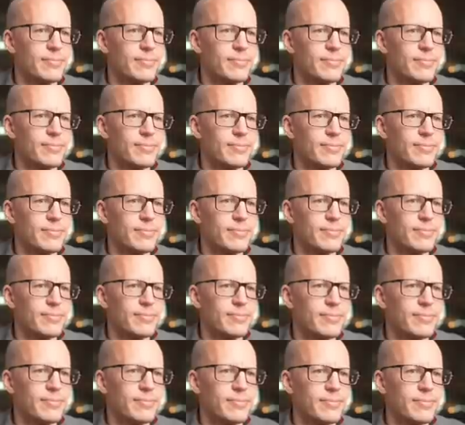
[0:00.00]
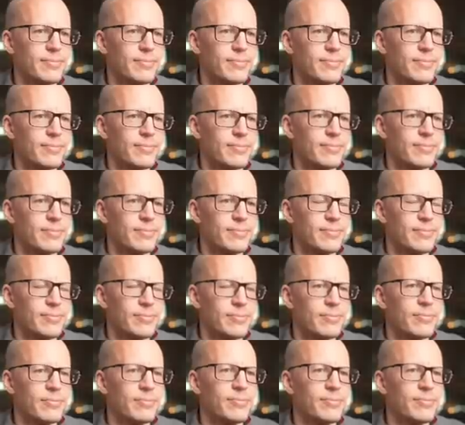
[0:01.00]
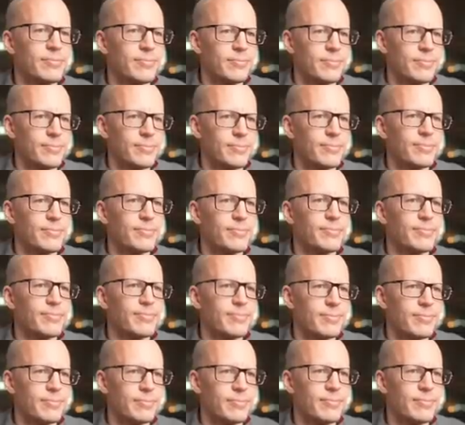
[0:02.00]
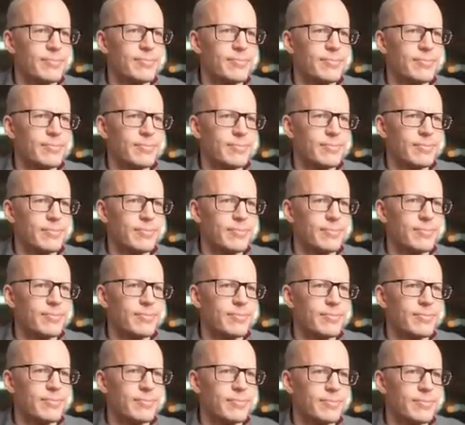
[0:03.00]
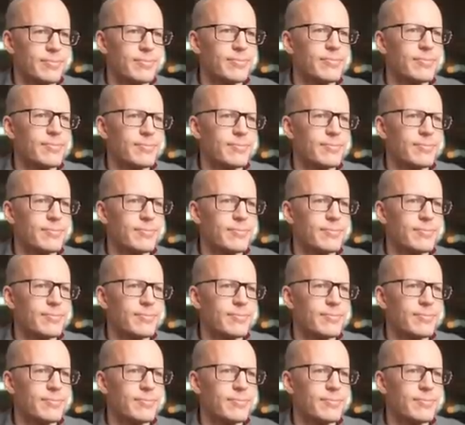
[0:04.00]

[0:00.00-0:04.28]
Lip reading: The person shown says nothing.